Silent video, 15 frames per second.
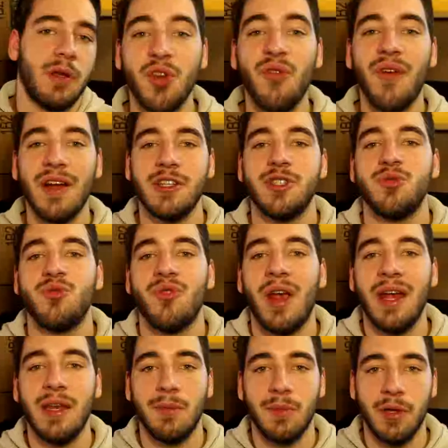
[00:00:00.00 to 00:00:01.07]
You'll find just
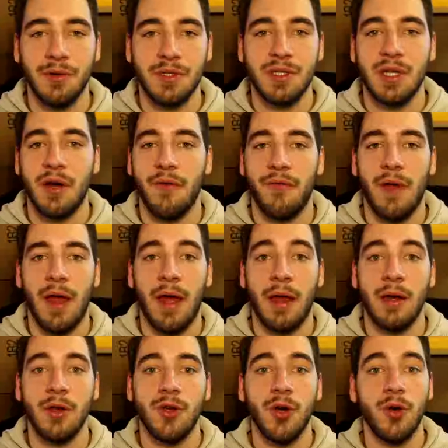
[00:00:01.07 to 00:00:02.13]
random little stuff at
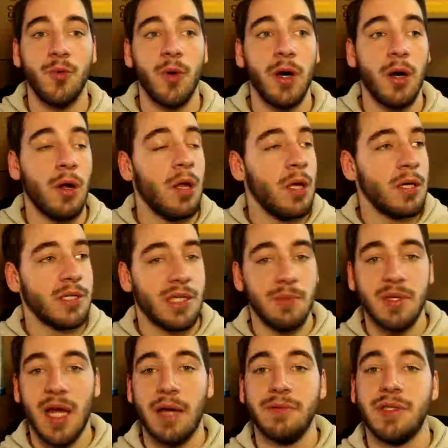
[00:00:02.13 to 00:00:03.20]
Goodwill.
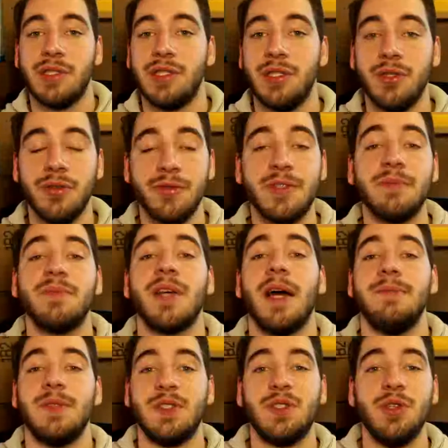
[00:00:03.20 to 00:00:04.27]
Sometimes it's used,
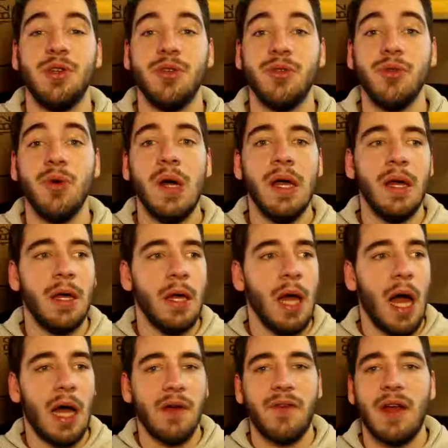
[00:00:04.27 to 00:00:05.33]
sometimes it's new.
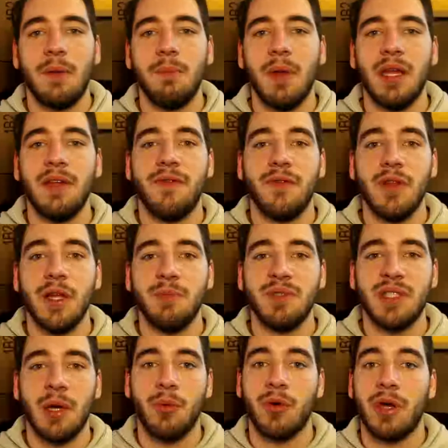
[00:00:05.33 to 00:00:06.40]
I've had many flips
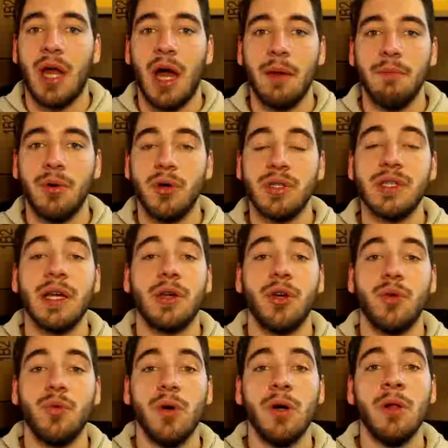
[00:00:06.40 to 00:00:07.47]
that were non-books at
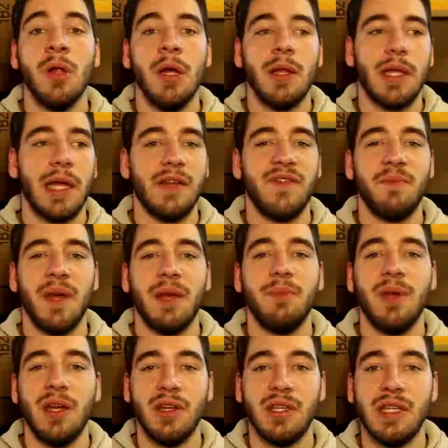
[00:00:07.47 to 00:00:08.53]
Goodwill that have made
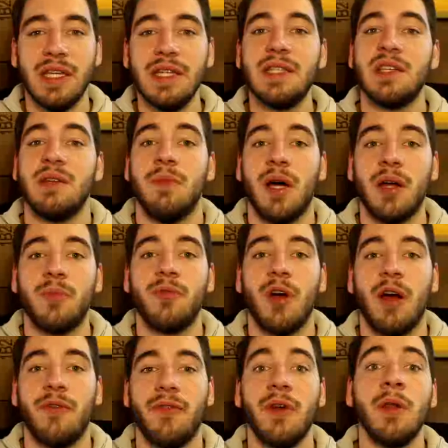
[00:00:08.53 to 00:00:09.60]
me a decent amount of
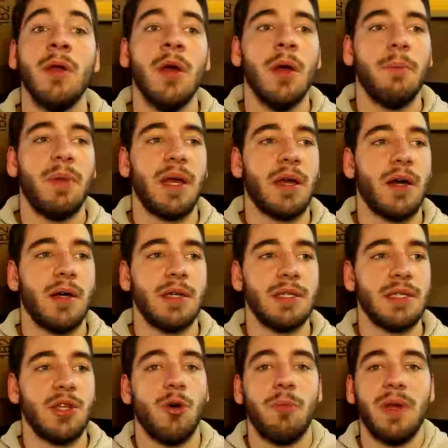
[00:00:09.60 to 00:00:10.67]
profit,
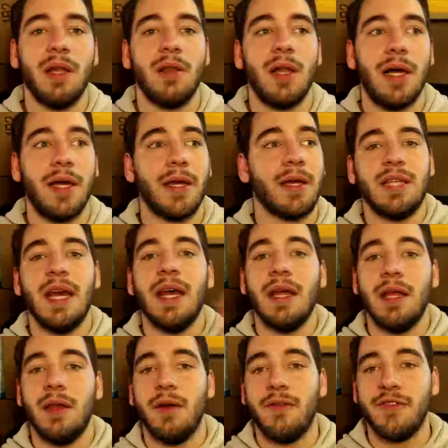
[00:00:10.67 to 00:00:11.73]
because there'll be like
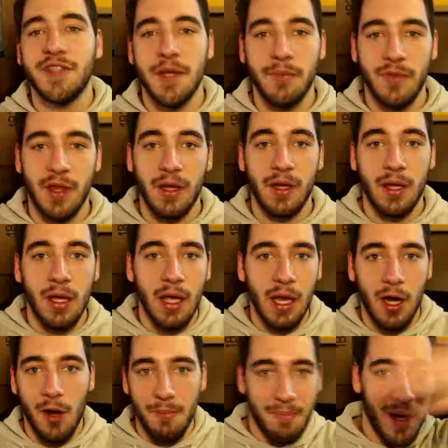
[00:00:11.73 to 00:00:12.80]
10 of something,
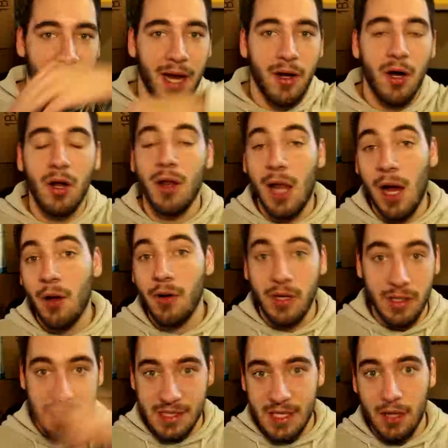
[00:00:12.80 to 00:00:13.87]
and I'll buy it all out
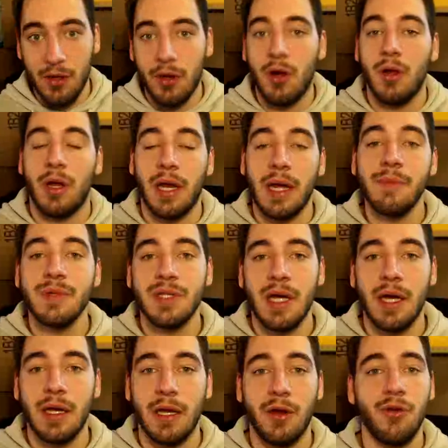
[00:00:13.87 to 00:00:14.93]
and sell it all on
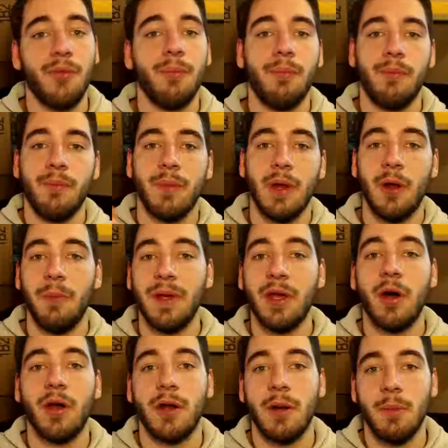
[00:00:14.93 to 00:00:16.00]
Amazon, and it'll be
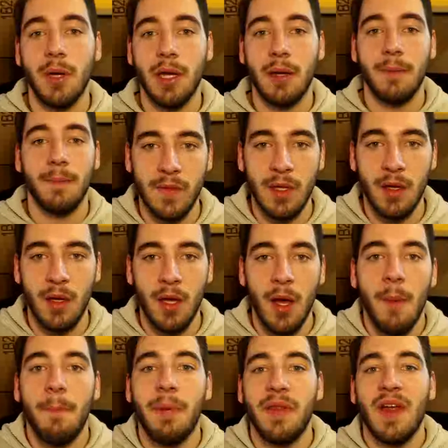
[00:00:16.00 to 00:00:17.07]
gone in a minute.
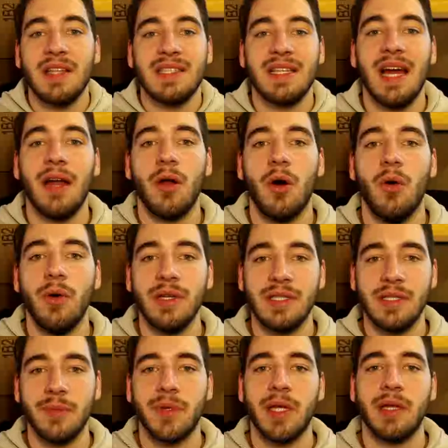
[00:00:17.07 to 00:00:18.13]
But that's not always
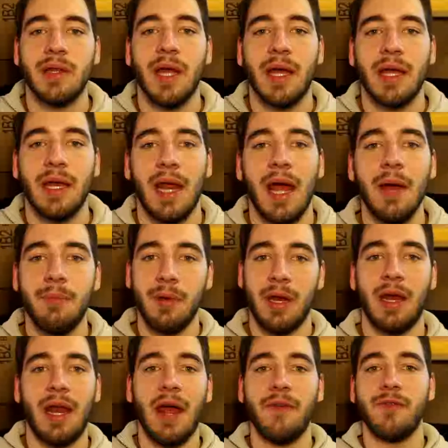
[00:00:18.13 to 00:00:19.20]
something that can happen
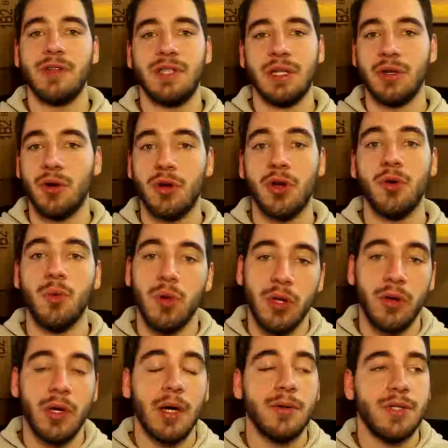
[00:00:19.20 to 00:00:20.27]
at every single Goodwill you
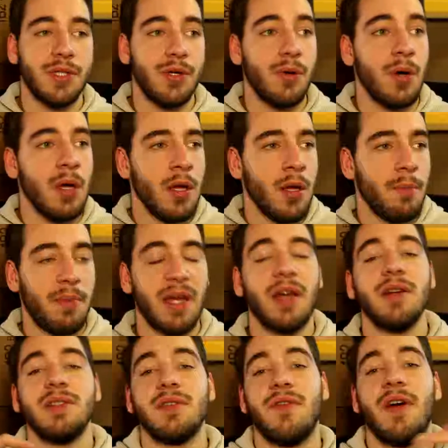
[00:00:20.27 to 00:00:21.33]
go to,
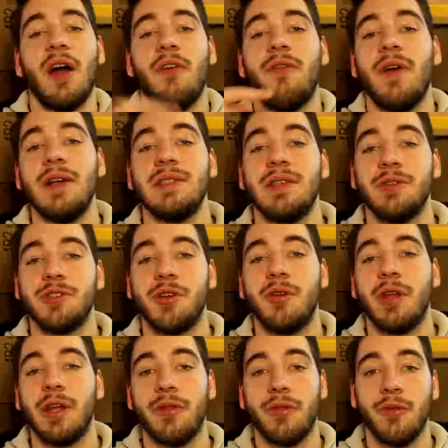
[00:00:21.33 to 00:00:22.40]
because of how fast they're
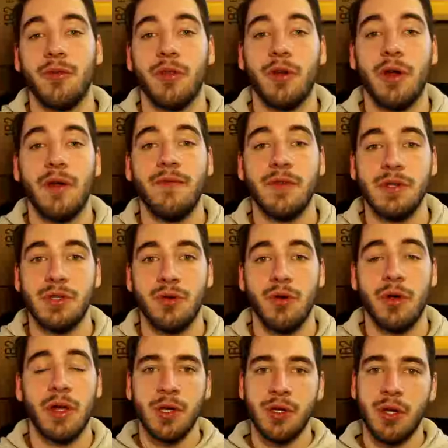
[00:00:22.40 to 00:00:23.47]
turning through their
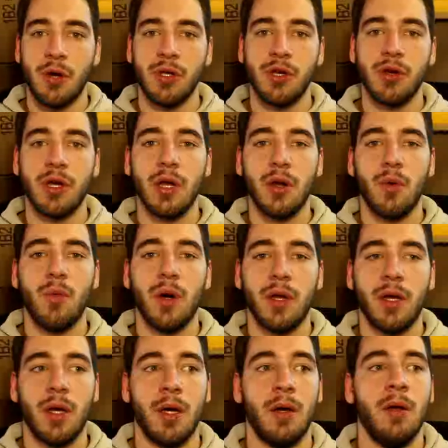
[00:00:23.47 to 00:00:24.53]
inventory. You're gonna want
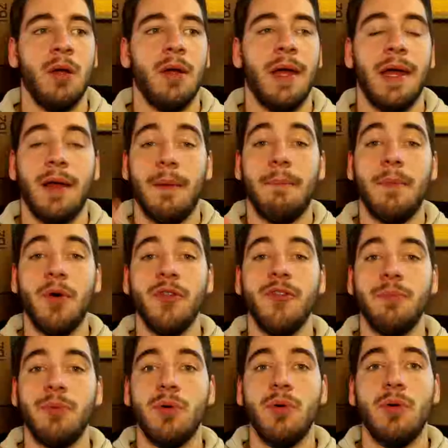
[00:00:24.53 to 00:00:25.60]
to hit up
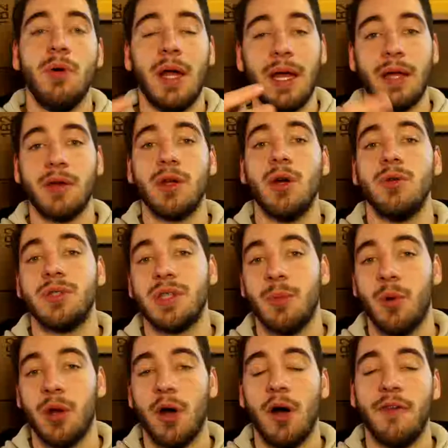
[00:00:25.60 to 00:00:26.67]
multiple and go
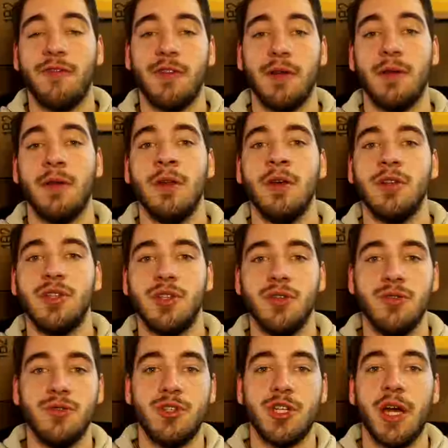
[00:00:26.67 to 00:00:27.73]
somewhat often
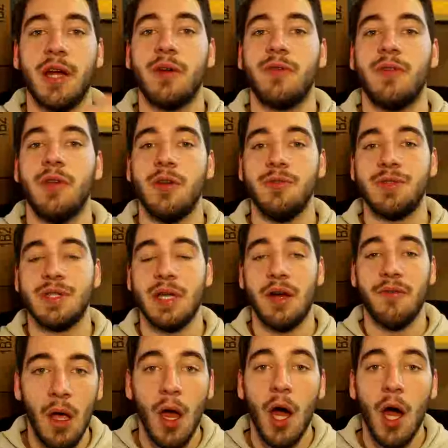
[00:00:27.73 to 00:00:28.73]
to check the new stuff.